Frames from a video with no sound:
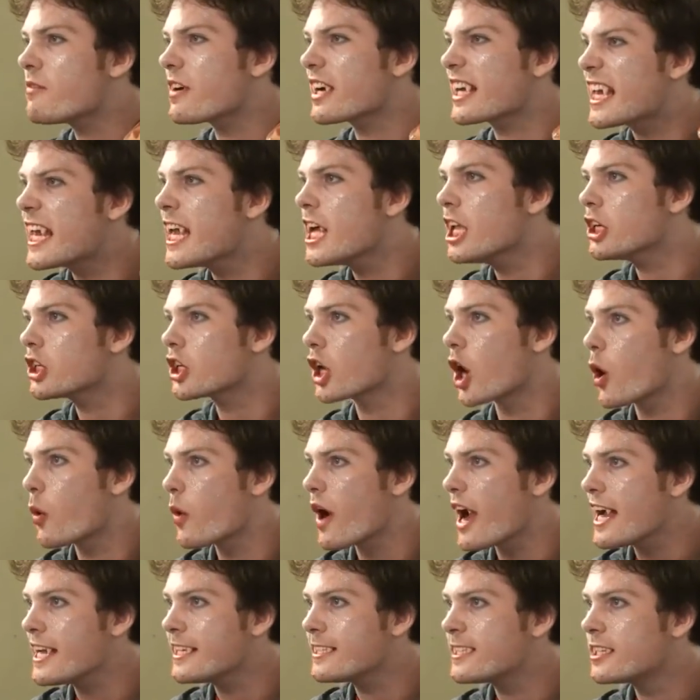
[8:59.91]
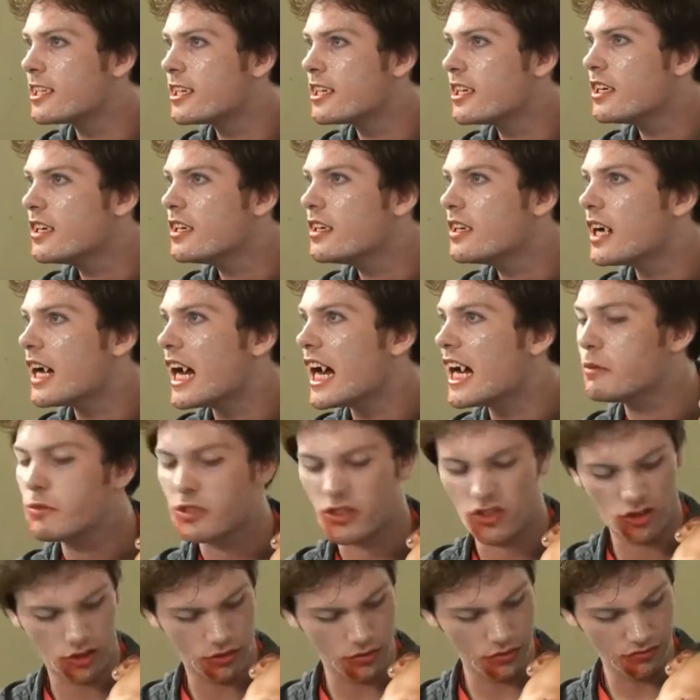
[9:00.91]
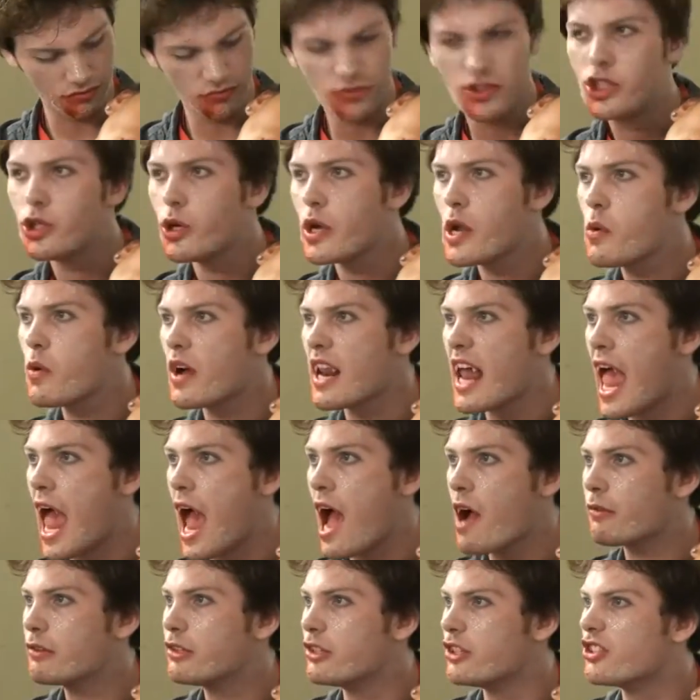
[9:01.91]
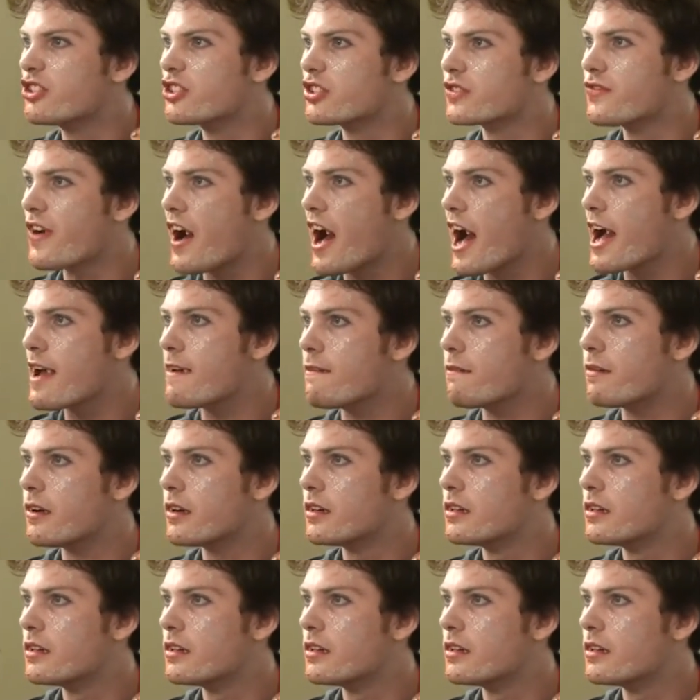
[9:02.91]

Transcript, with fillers: of a killer, all right? I'm just doing what I have to survive.